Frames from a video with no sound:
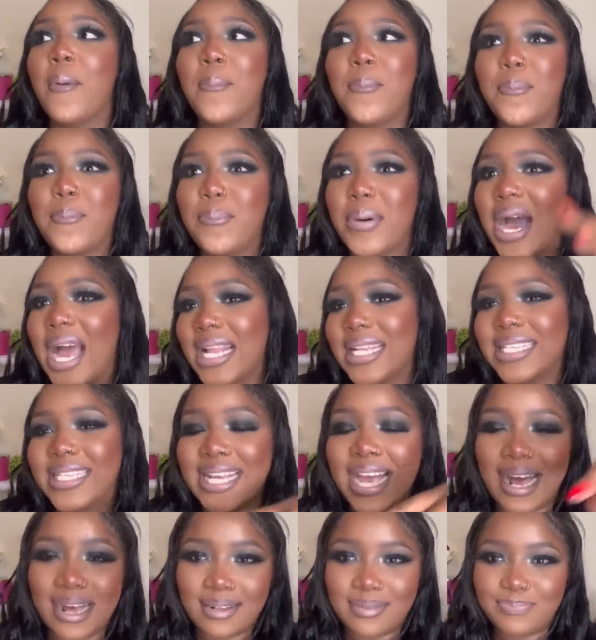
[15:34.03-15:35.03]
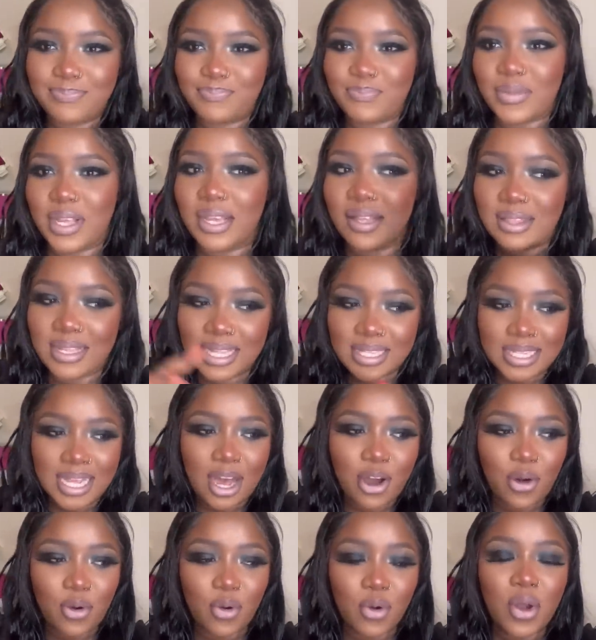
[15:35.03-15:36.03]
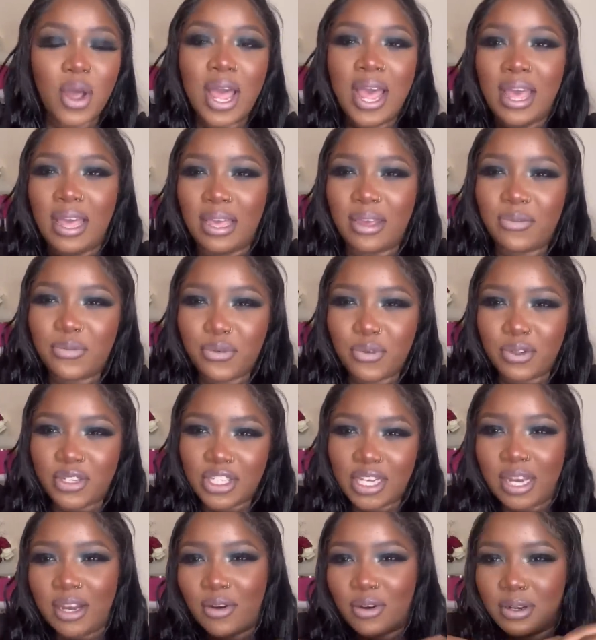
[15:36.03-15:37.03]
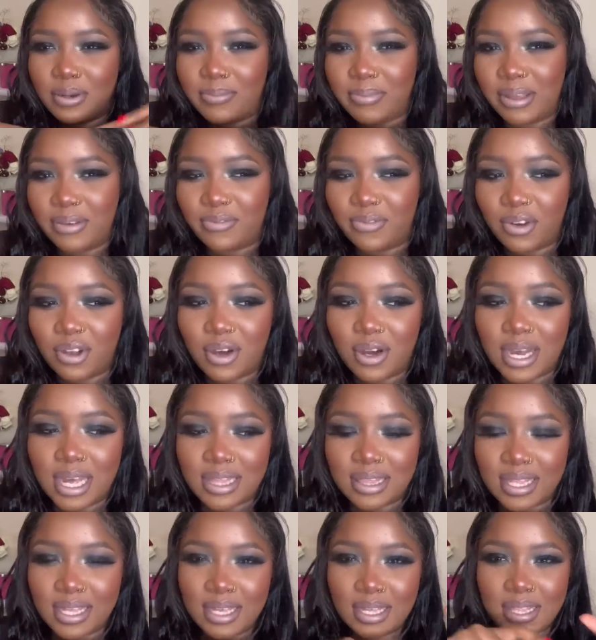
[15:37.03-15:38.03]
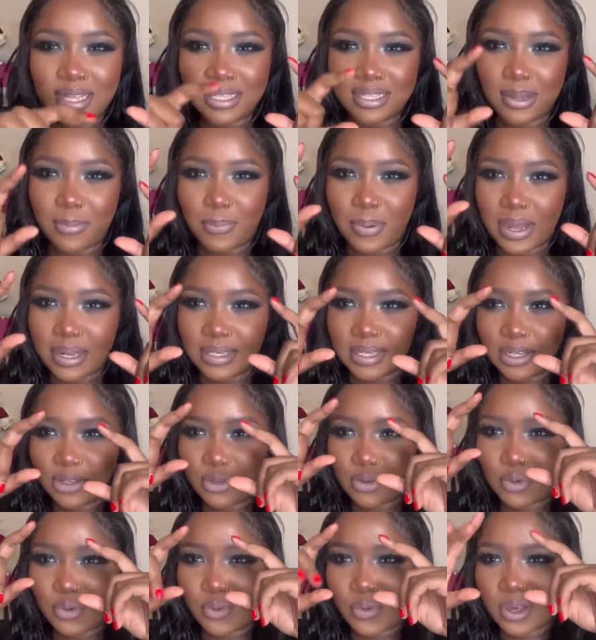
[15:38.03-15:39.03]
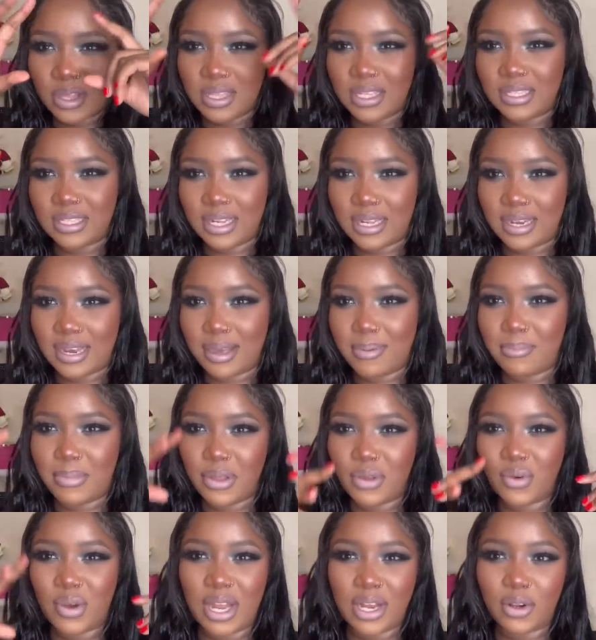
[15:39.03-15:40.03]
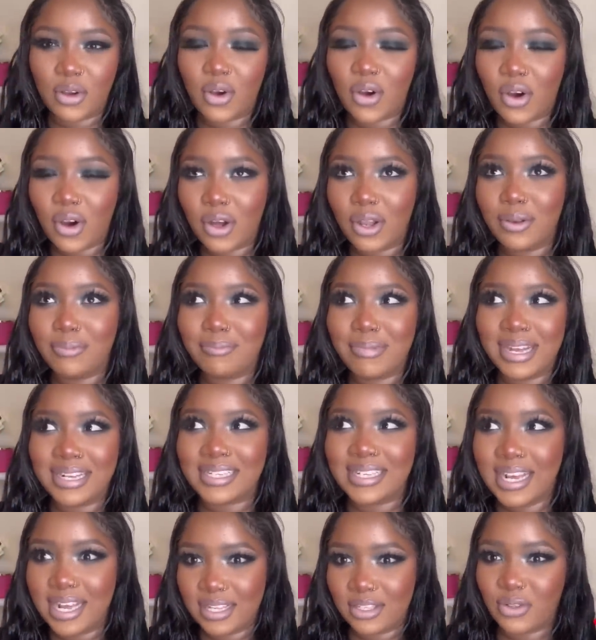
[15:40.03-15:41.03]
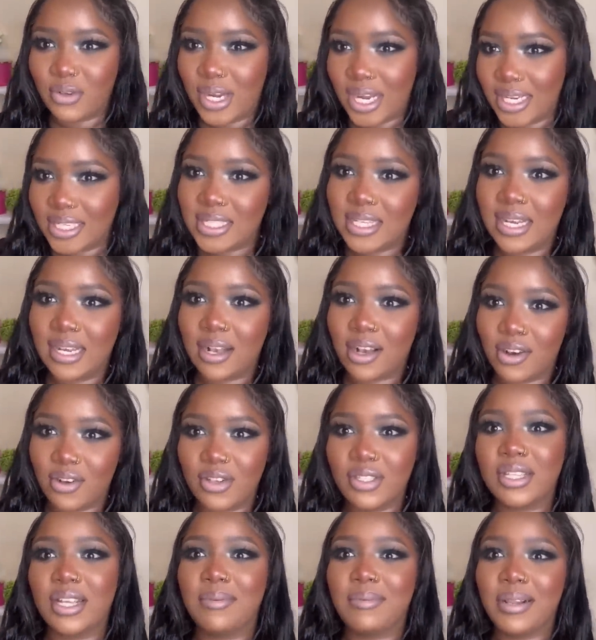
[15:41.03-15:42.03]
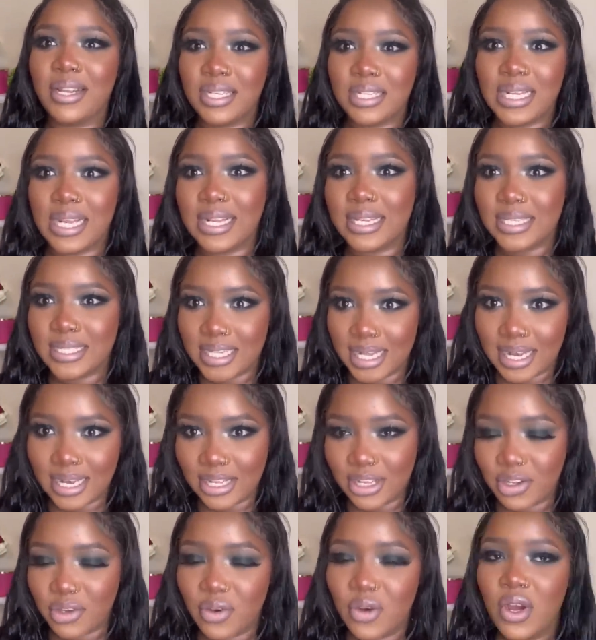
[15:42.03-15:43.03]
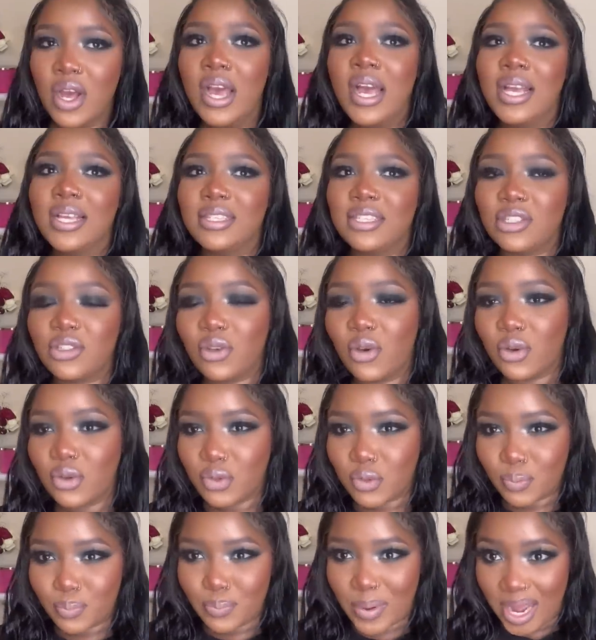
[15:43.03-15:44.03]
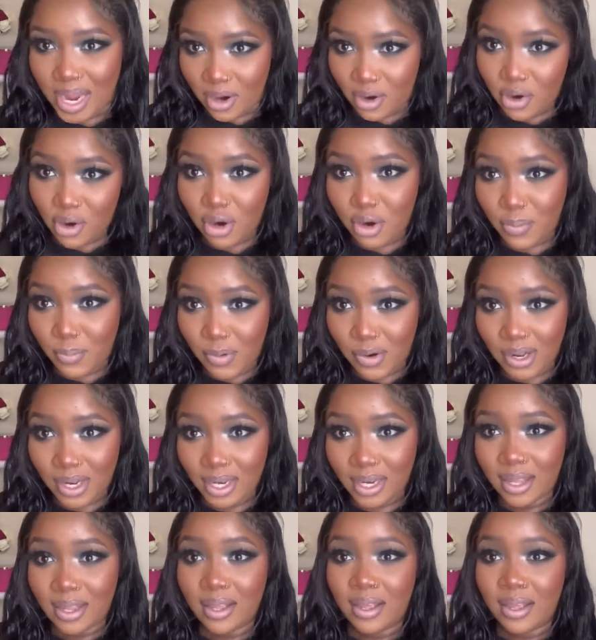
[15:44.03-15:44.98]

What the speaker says: But yeah, that's how. If you check on my vlog, I think there's a part I took where there's a number you can call. But guys, you can't get lost. I'm literally telling you, just go to Bangkok Mall.